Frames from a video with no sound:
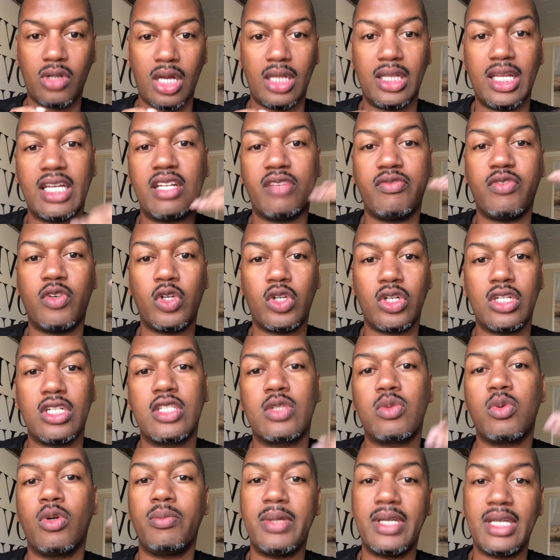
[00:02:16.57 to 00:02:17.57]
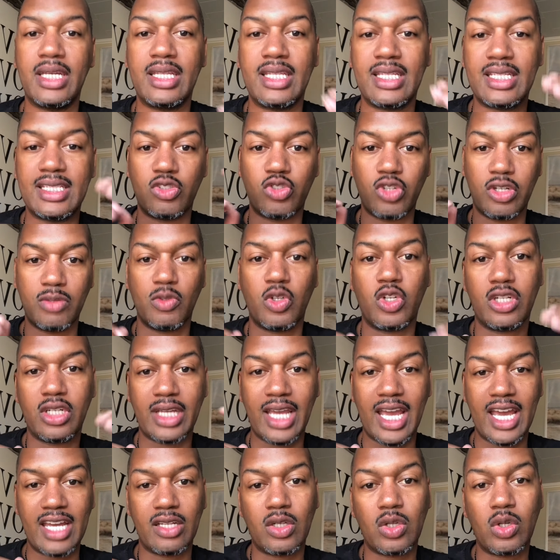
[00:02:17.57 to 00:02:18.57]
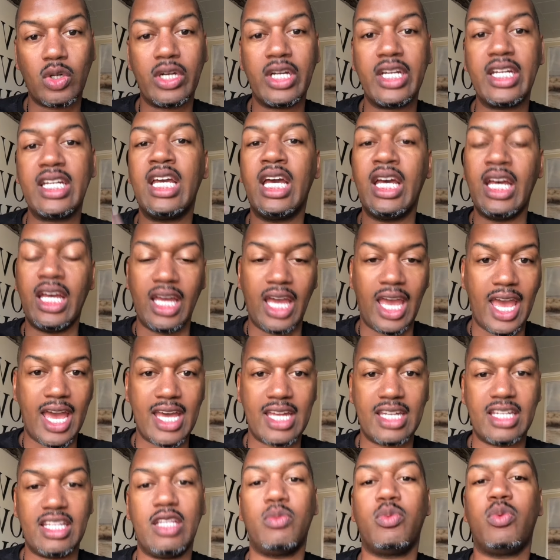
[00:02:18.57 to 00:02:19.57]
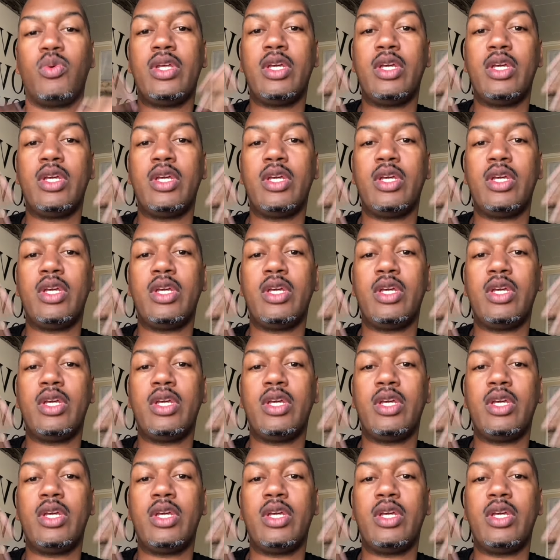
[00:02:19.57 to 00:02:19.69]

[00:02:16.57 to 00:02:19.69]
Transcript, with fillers: A lot of girls will be in this dream girl category and he,